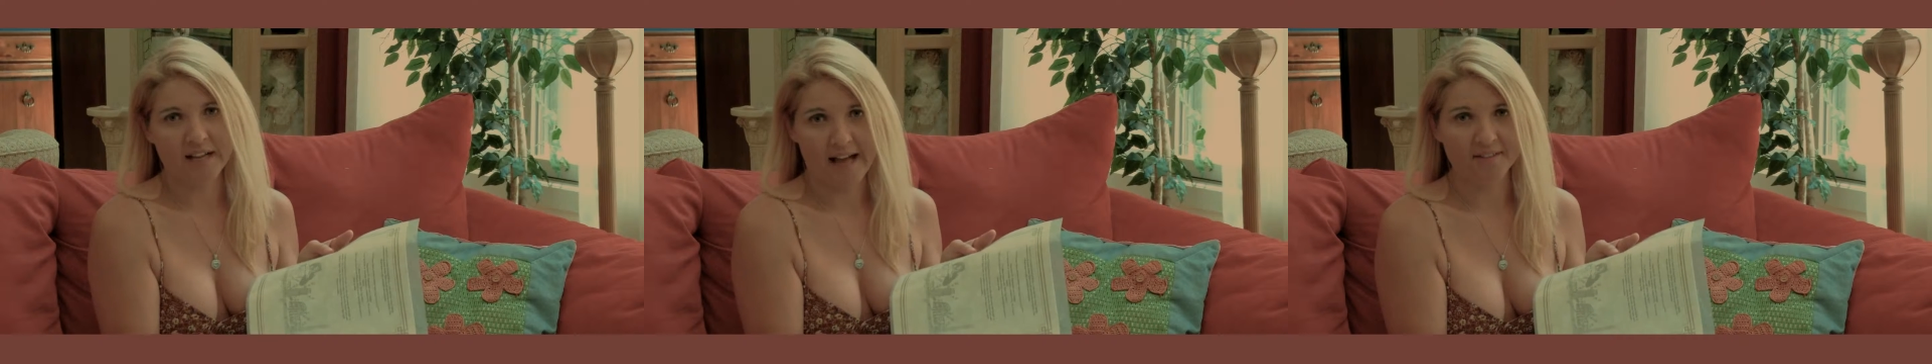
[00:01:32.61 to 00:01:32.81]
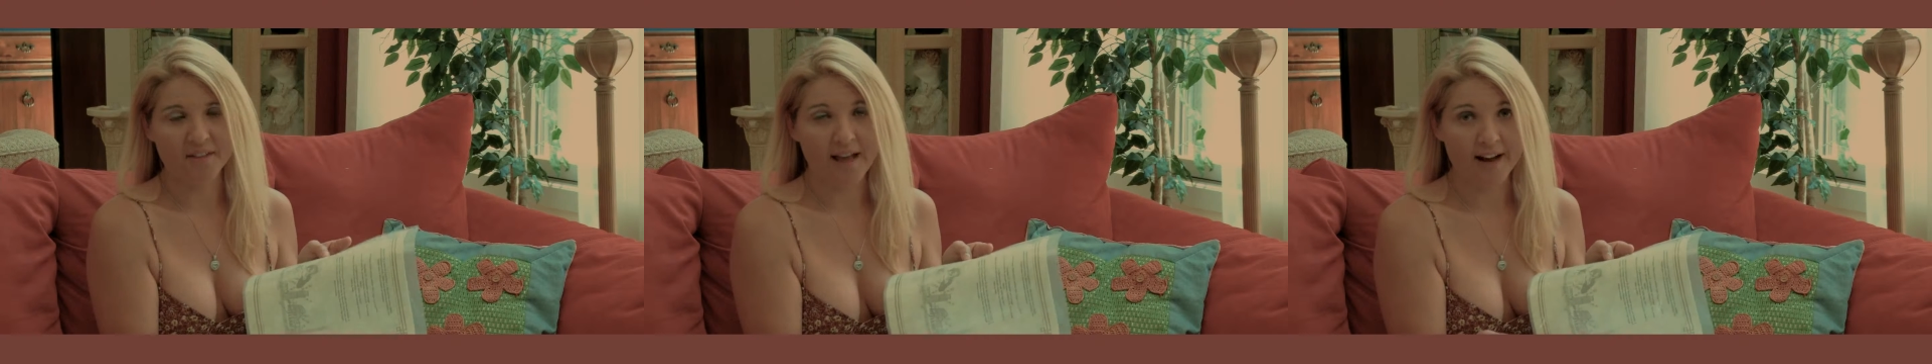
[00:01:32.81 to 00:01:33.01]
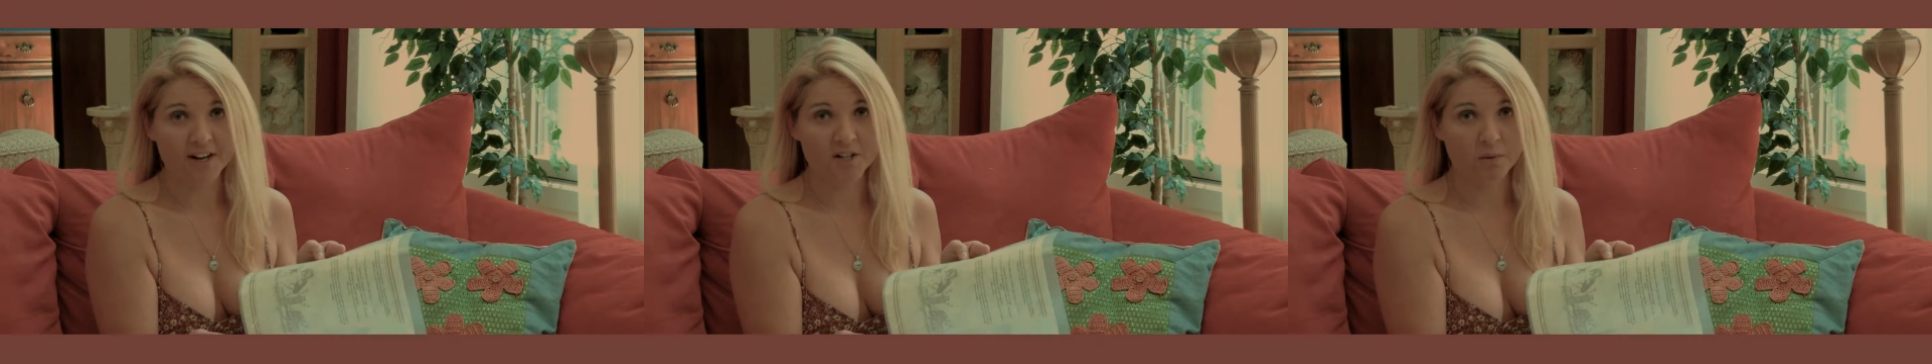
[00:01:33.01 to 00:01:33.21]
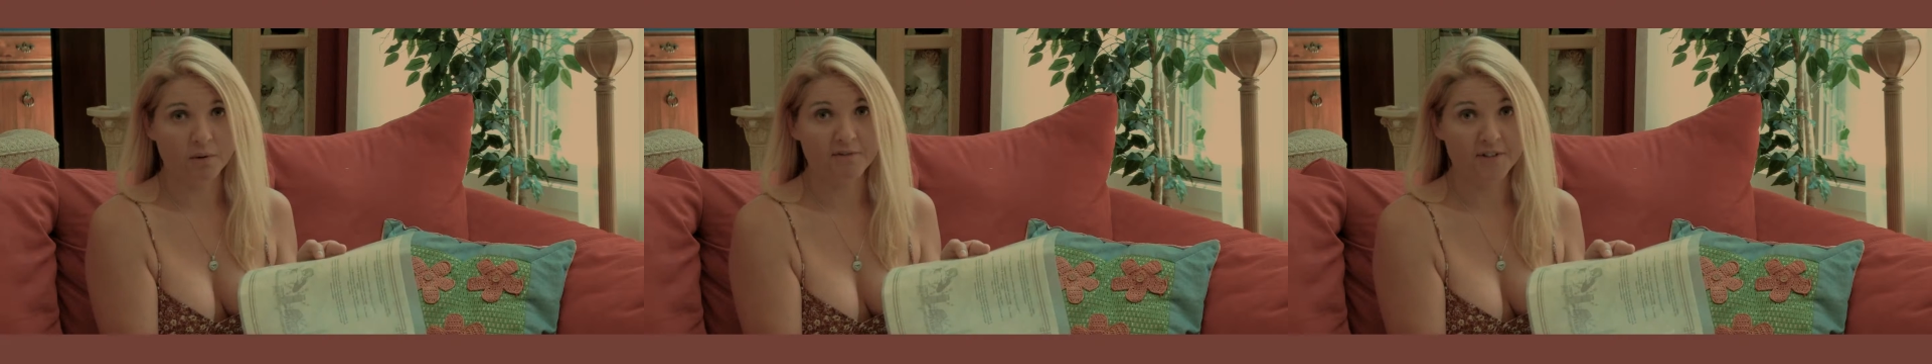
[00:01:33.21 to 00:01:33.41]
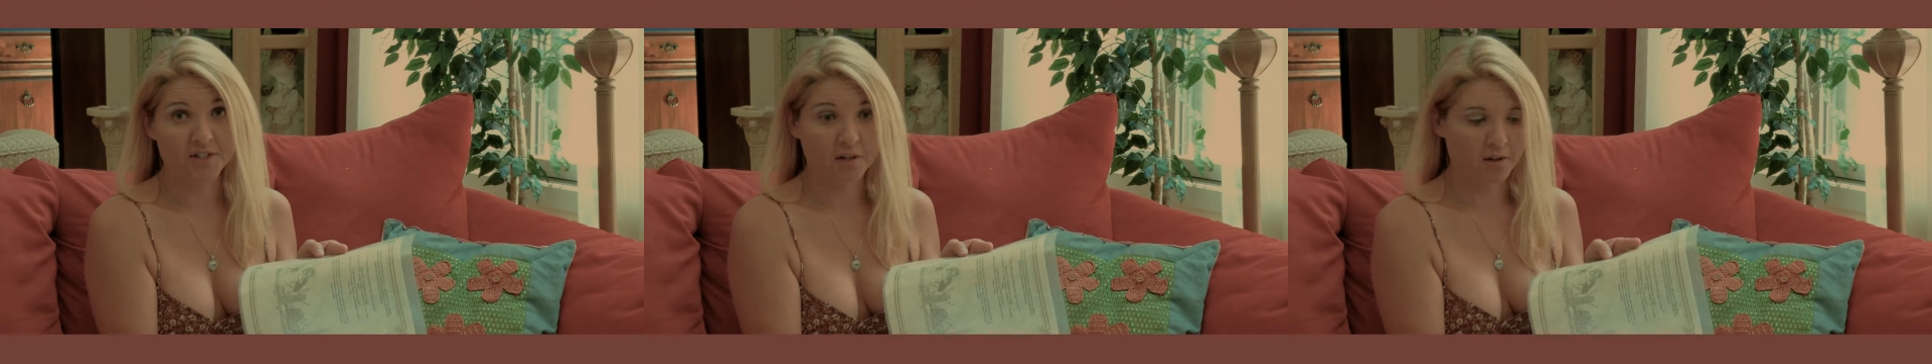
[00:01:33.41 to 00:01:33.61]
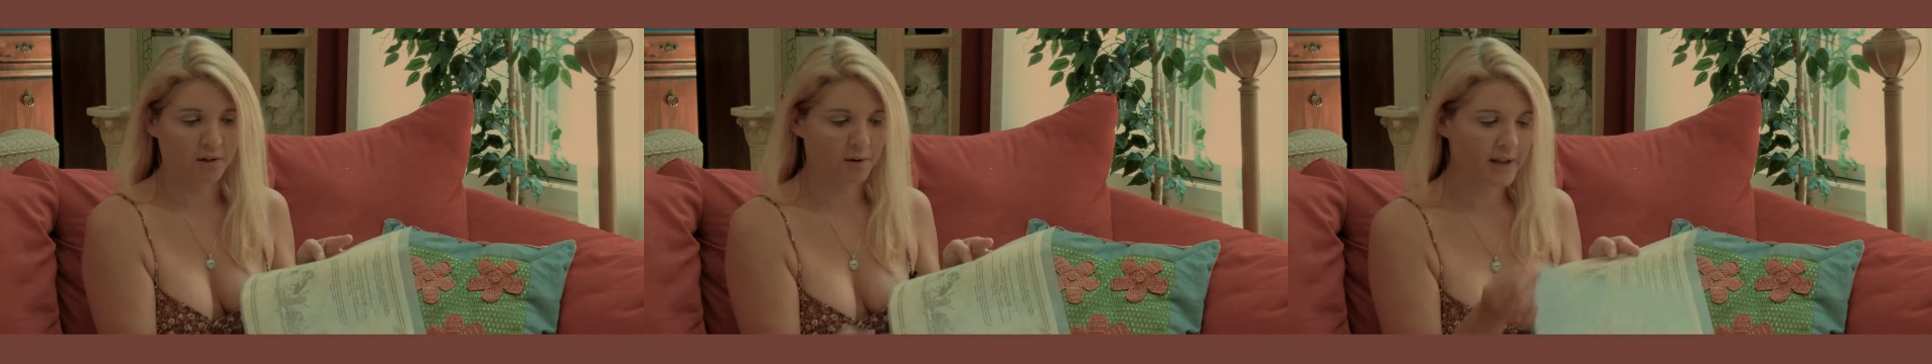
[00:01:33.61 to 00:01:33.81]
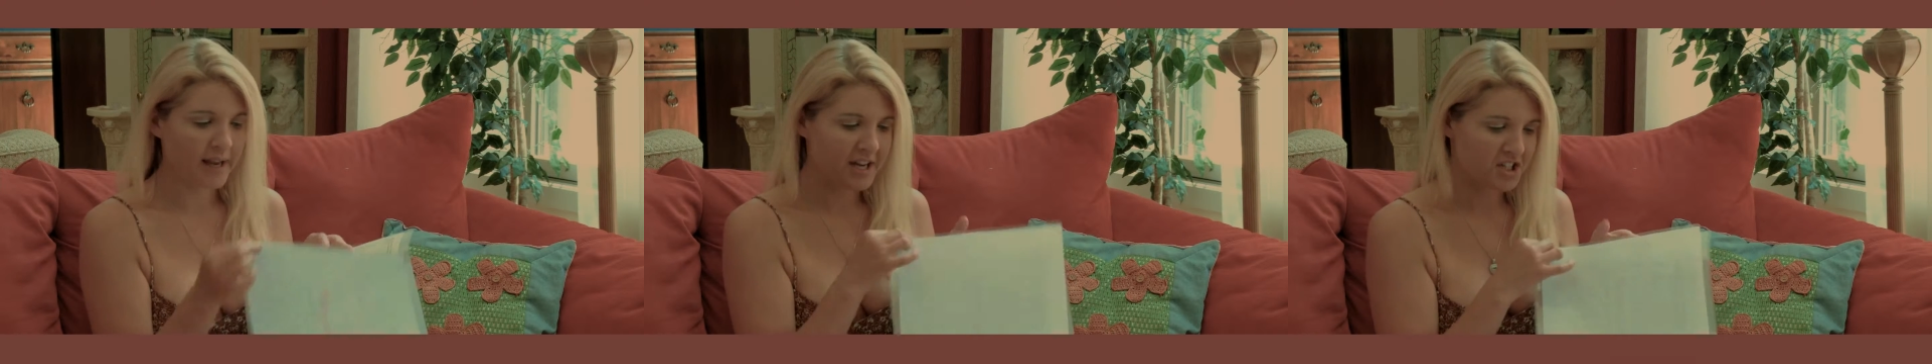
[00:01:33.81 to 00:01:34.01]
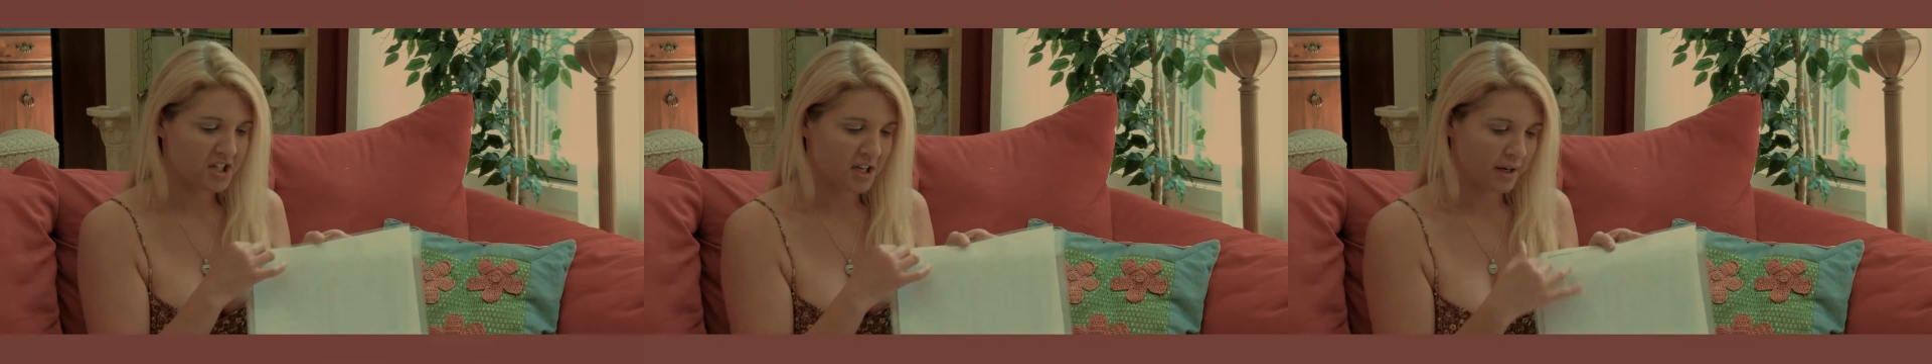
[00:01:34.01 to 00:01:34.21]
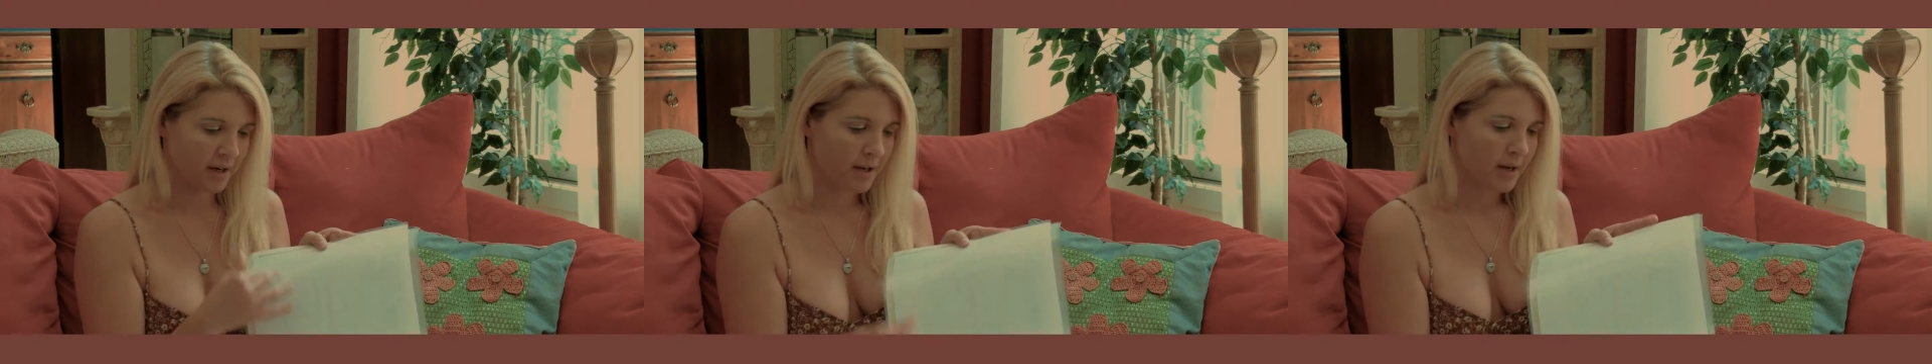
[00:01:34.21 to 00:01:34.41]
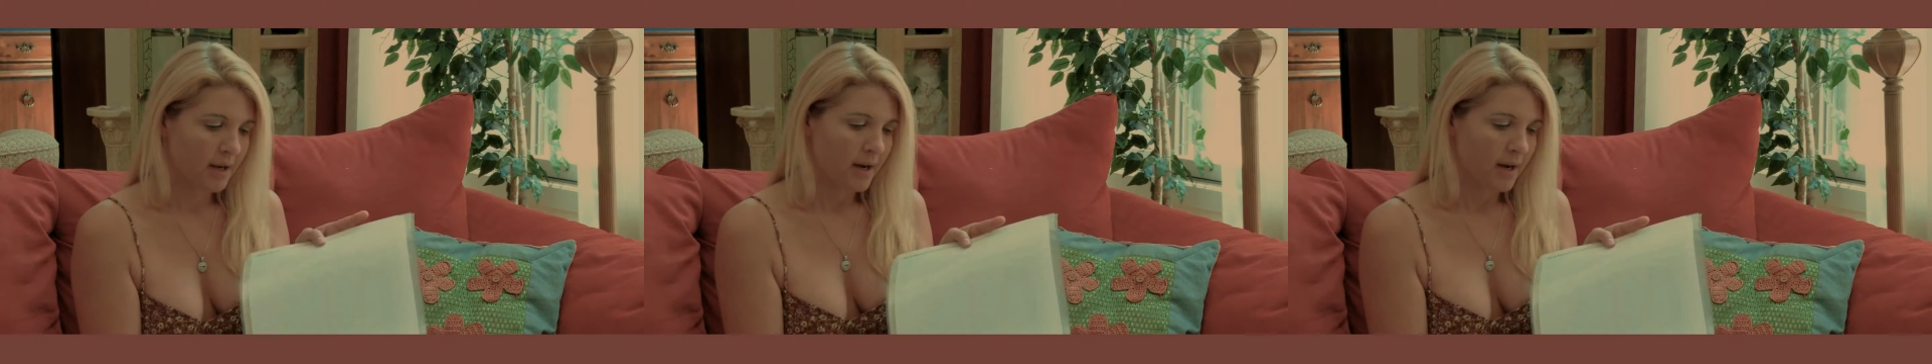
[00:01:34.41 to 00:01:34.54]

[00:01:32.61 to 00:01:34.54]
at the actual physical location.